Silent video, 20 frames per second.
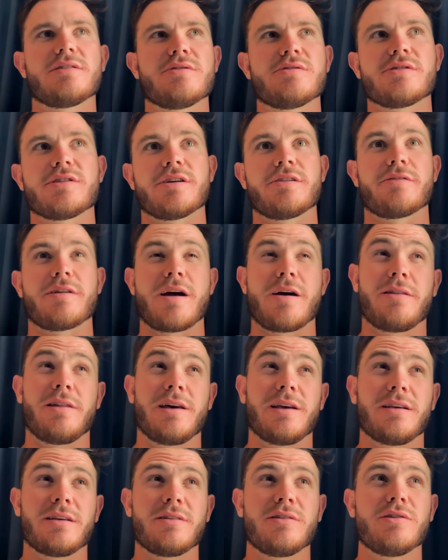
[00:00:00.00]
usually around
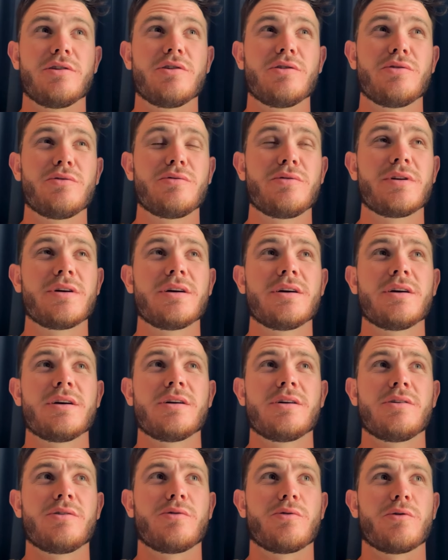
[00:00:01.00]
like noon
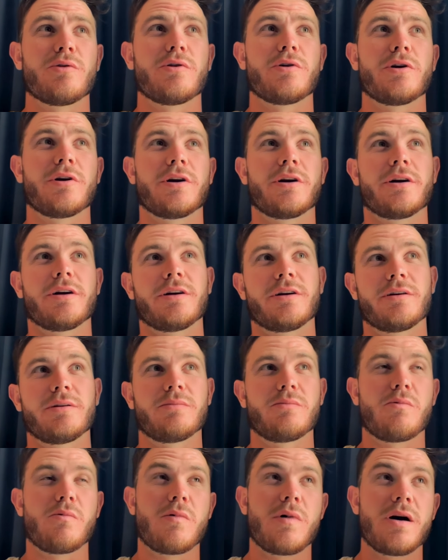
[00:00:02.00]
or
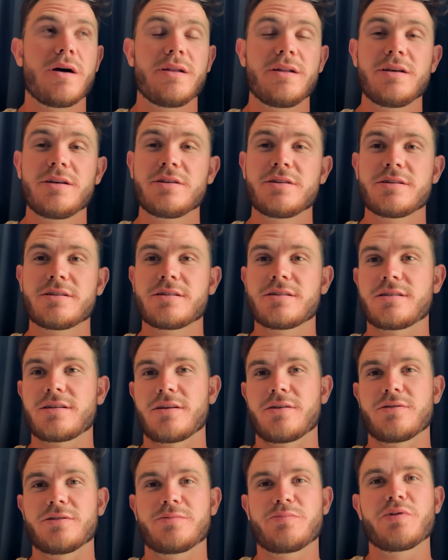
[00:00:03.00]
one-ish.
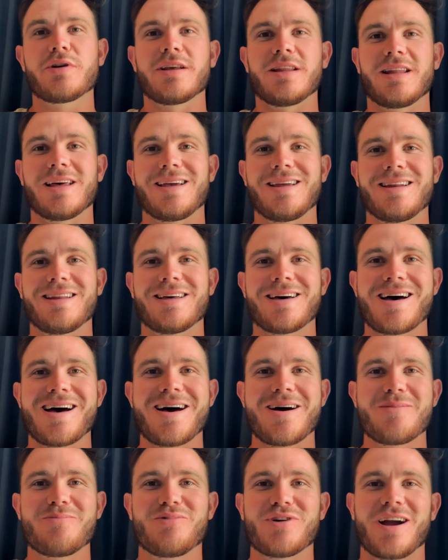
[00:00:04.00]
So it's pretty late
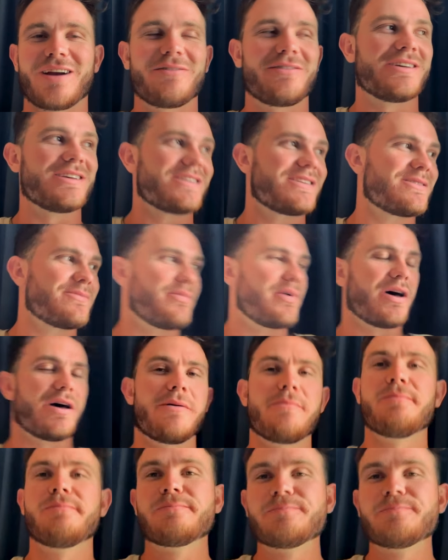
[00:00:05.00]
uh, breakfast, but